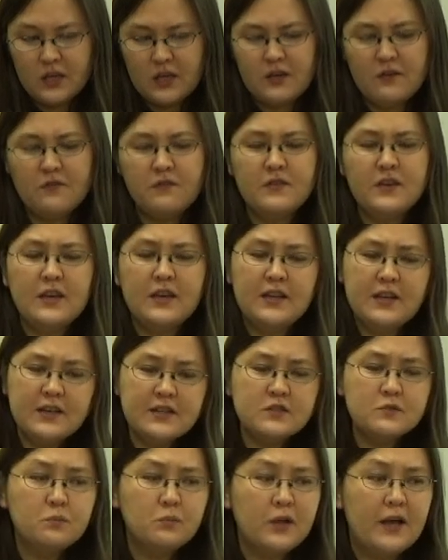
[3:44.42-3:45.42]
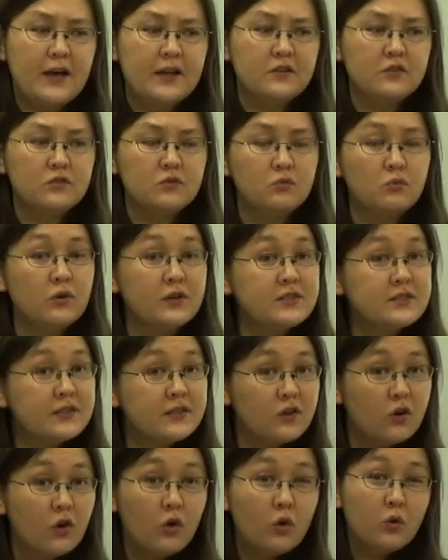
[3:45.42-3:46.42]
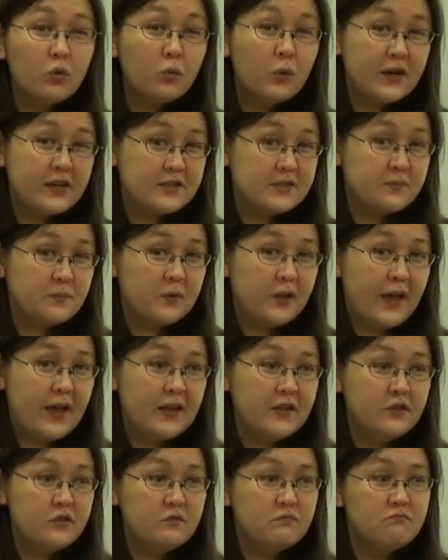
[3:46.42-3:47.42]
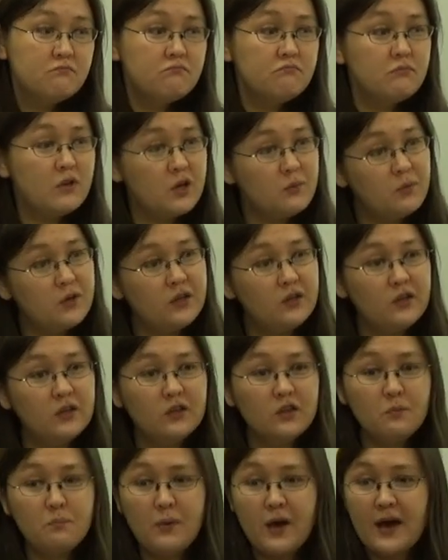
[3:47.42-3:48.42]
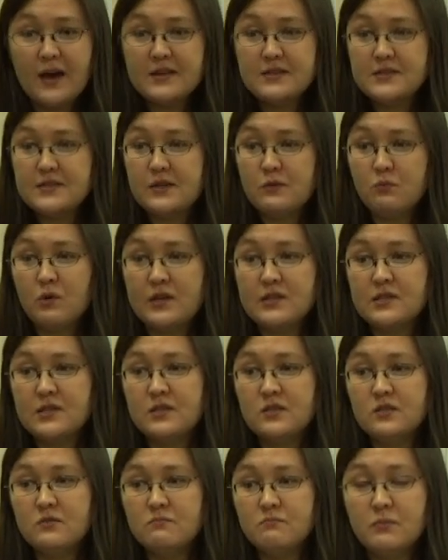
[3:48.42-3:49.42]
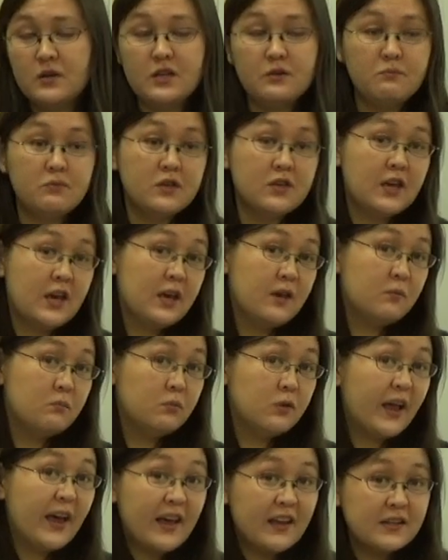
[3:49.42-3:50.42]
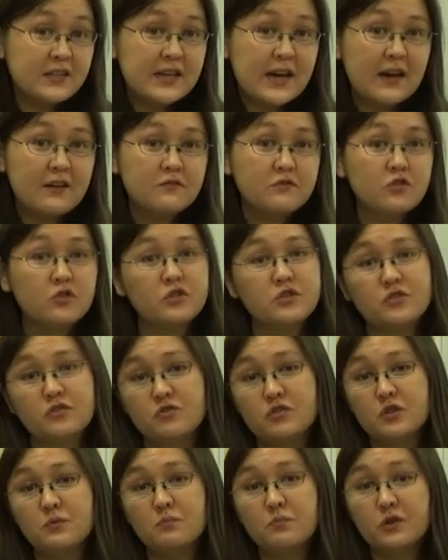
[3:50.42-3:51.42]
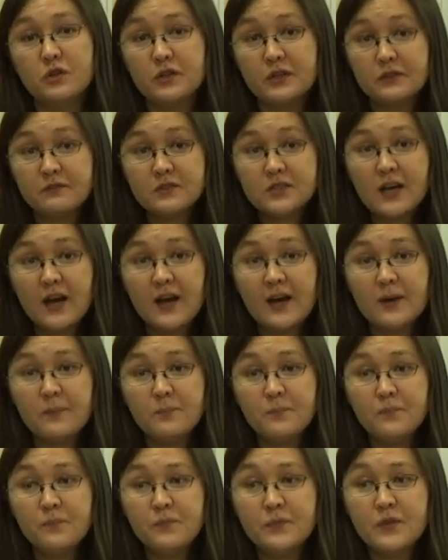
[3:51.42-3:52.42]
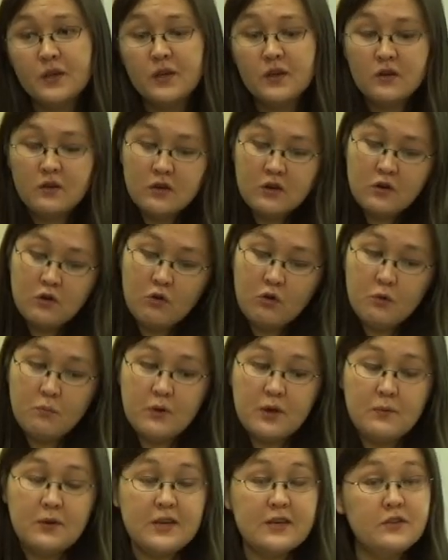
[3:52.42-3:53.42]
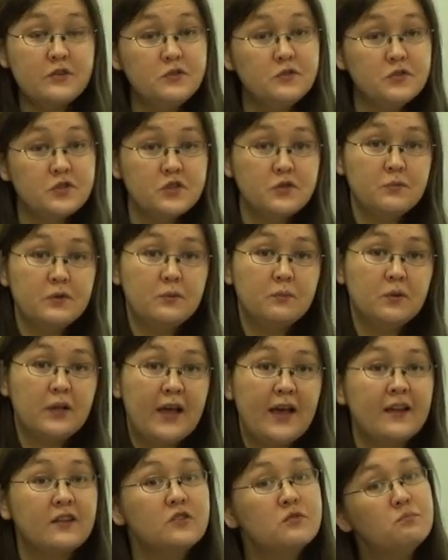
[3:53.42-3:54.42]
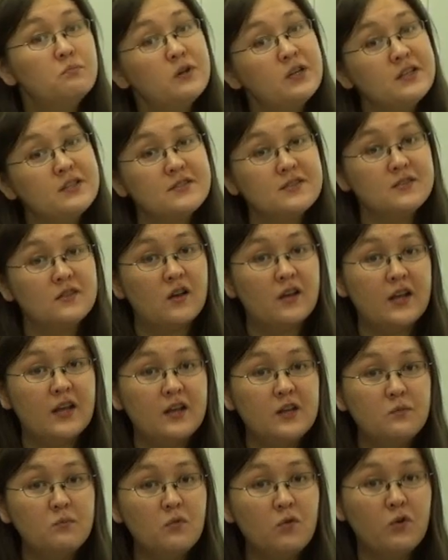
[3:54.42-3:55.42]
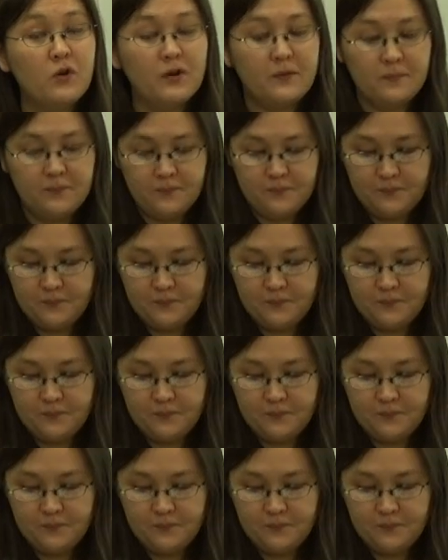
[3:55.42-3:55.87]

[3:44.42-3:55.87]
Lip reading: If it is bland, was it always bland? Maybe in the past it wasn't, but it became bland after a certain period of time. Or maybe it used to be bland, but it's not anymore.